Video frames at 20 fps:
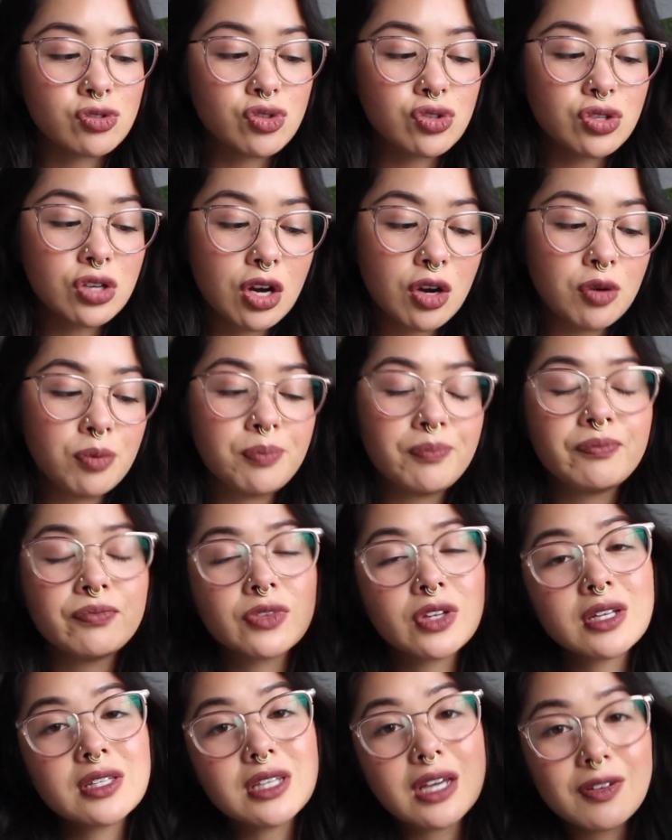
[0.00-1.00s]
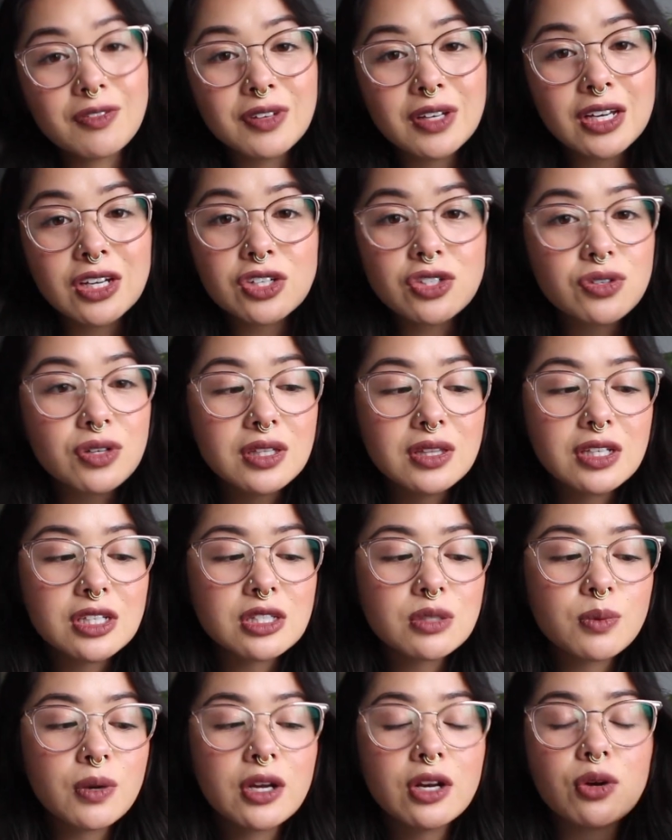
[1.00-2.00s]
So definitely enjoyed
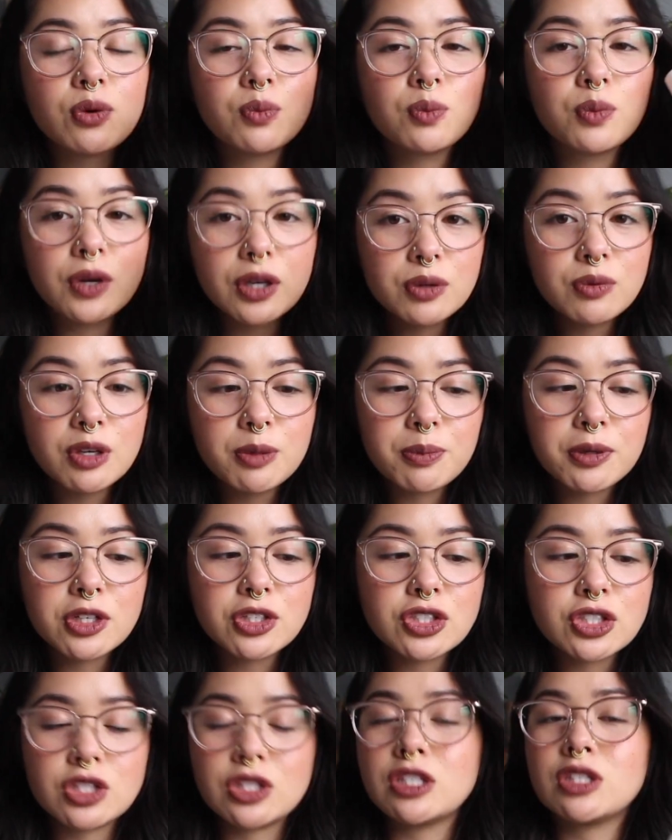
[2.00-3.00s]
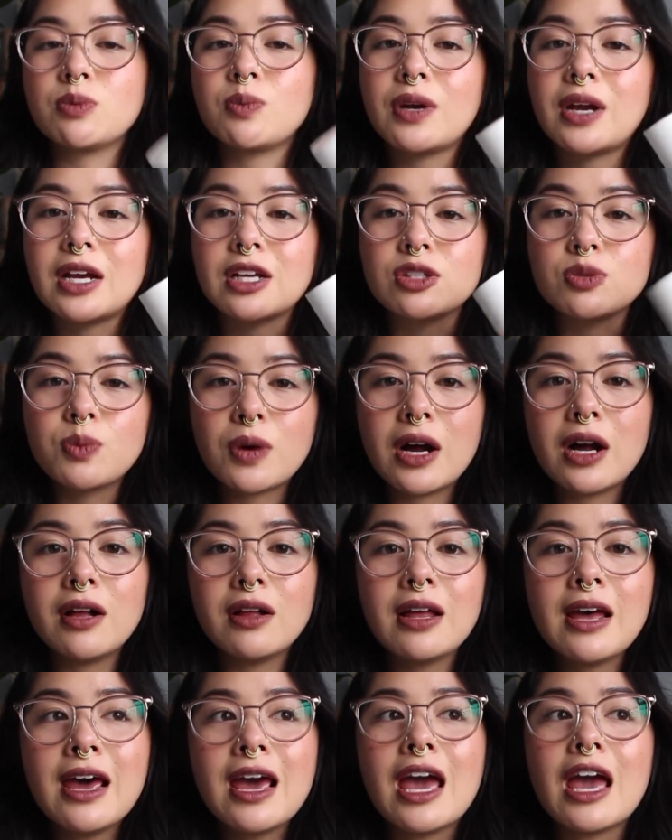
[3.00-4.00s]
this one, would repurchase this one as
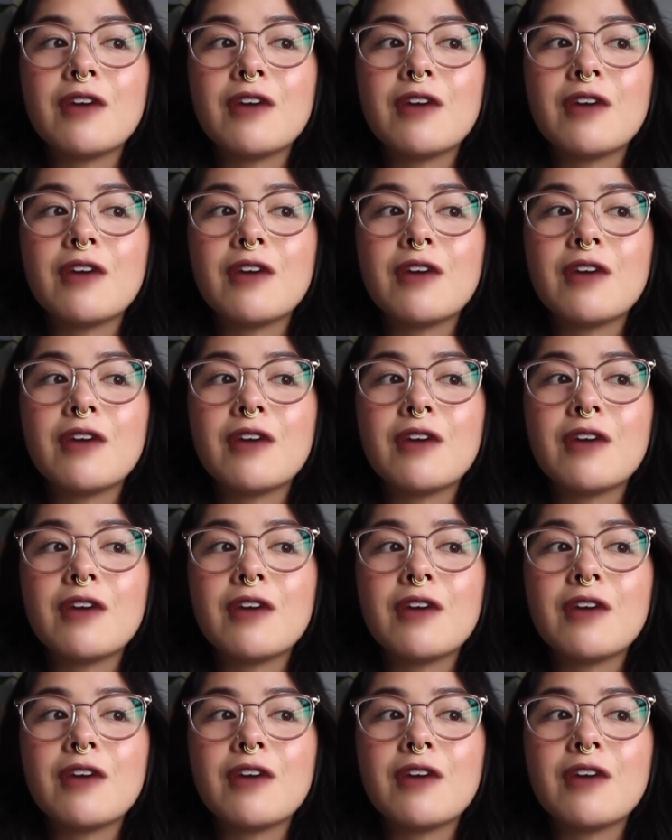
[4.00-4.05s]
well.